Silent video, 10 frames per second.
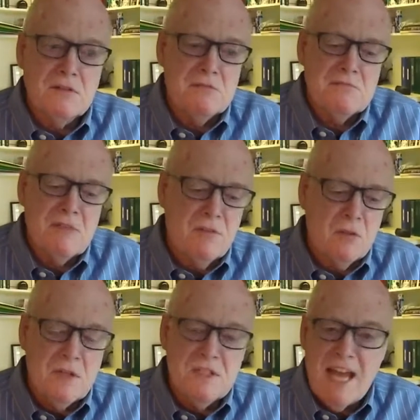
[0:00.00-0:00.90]

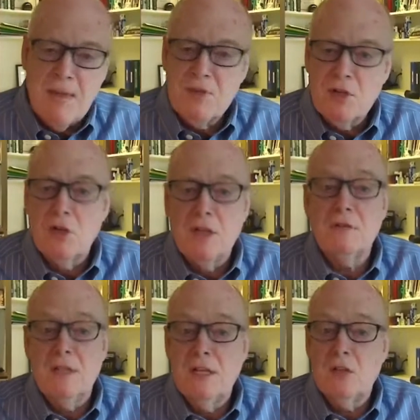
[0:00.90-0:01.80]
everyone's happier, and
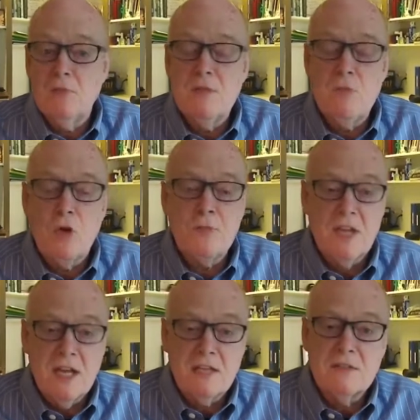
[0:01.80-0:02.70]
it could be more
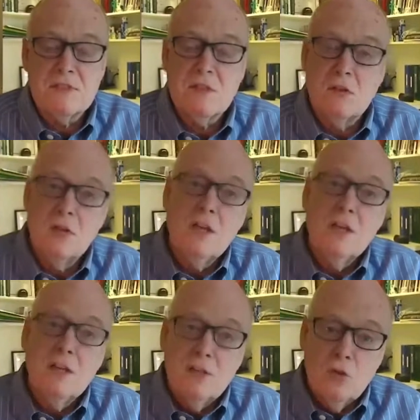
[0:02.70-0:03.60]
productive. So
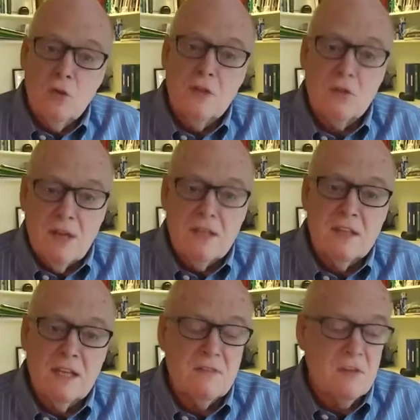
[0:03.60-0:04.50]
doing the right
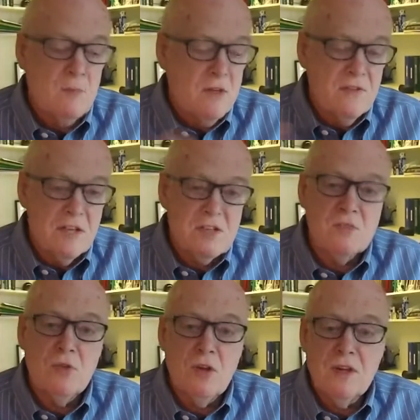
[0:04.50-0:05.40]
thing from an infection
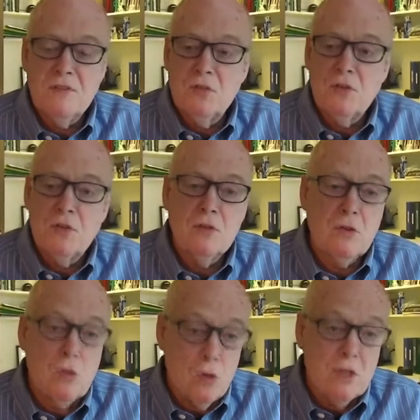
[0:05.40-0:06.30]
point of view
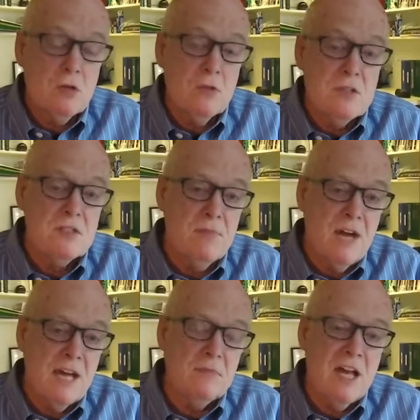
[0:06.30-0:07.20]
could increase the
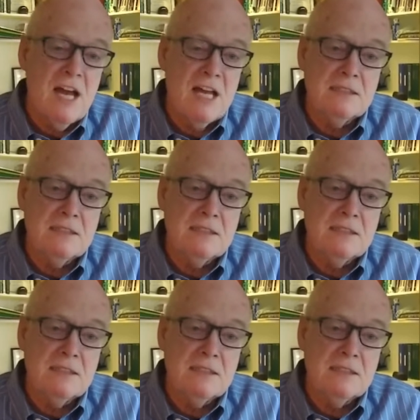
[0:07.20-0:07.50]
bottom line.